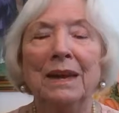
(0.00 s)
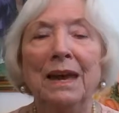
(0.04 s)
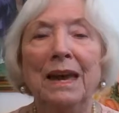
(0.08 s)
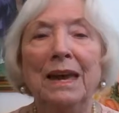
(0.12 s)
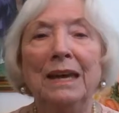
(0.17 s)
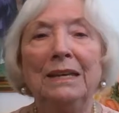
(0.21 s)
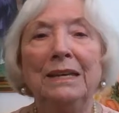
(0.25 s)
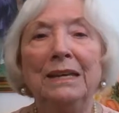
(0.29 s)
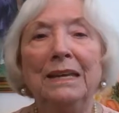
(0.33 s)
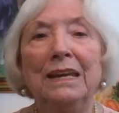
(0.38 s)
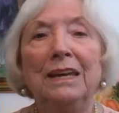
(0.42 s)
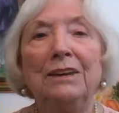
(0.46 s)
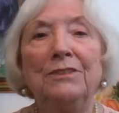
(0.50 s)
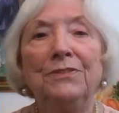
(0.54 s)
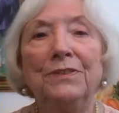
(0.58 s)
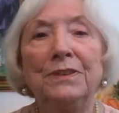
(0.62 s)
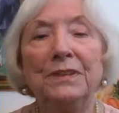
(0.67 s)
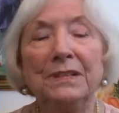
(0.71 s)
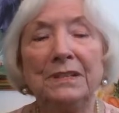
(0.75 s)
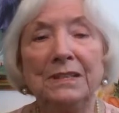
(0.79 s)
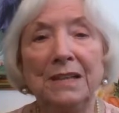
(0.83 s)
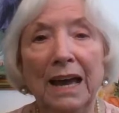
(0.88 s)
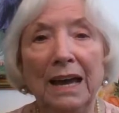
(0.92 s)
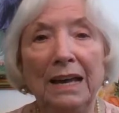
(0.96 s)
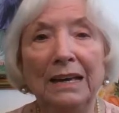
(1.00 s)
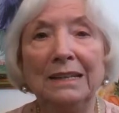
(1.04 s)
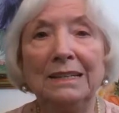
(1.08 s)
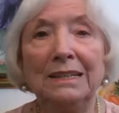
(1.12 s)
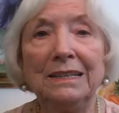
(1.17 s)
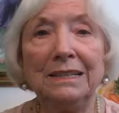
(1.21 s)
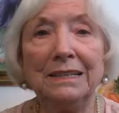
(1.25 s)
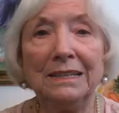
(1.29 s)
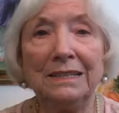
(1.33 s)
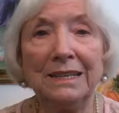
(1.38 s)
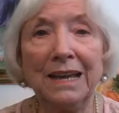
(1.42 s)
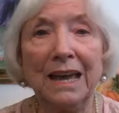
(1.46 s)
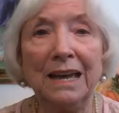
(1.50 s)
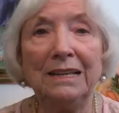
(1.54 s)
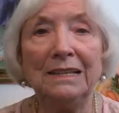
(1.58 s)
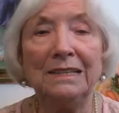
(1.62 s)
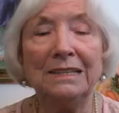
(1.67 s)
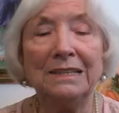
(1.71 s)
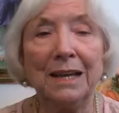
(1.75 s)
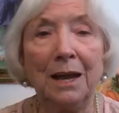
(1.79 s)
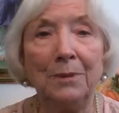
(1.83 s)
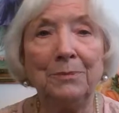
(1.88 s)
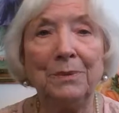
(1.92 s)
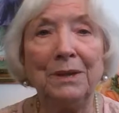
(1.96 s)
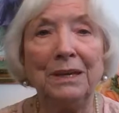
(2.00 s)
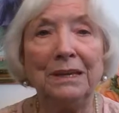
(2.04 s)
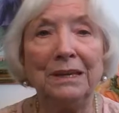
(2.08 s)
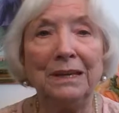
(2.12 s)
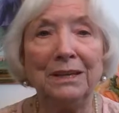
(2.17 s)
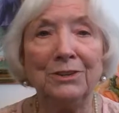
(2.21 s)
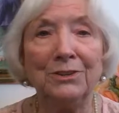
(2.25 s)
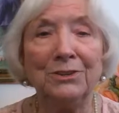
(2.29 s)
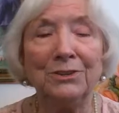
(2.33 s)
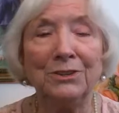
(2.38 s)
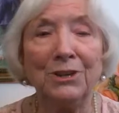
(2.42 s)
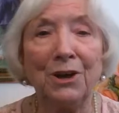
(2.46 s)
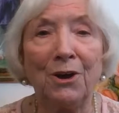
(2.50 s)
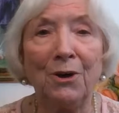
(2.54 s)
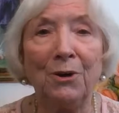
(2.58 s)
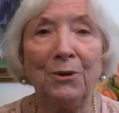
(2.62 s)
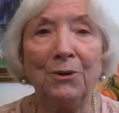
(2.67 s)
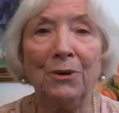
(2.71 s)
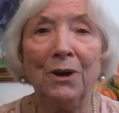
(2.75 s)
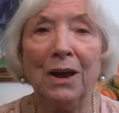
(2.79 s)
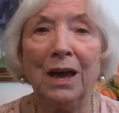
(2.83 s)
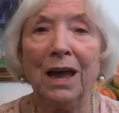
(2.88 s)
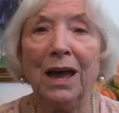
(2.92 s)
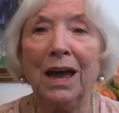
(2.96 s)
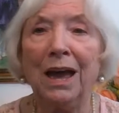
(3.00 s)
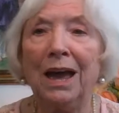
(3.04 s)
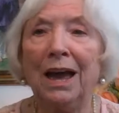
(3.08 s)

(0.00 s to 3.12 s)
And if a scientist says something is so